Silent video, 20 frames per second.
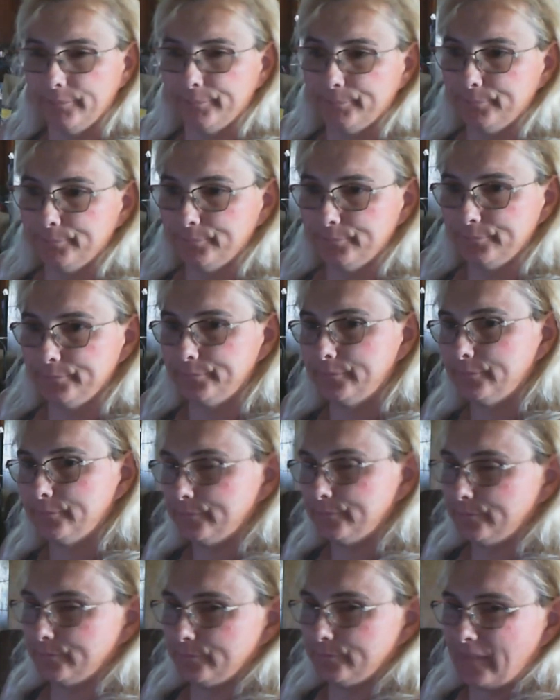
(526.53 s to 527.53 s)
Now I've been
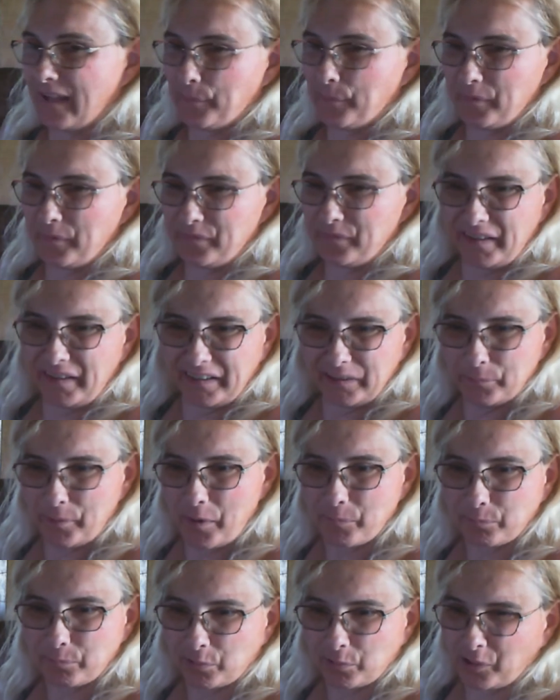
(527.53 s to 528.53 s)
thinking about price,
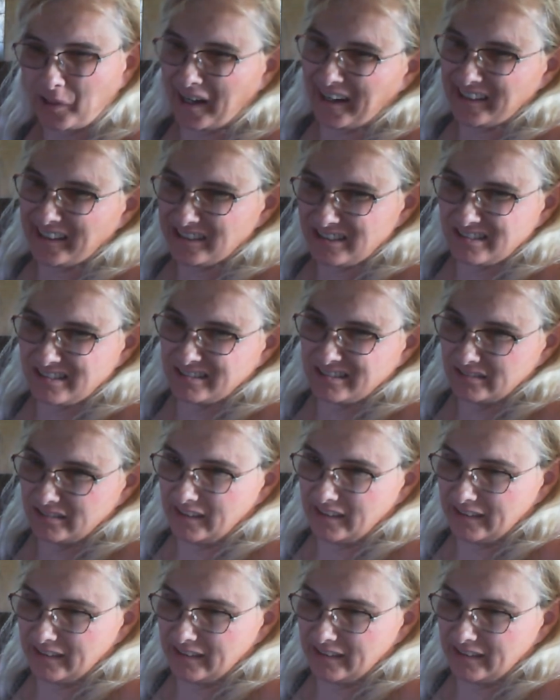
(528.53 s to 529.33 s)
and it's like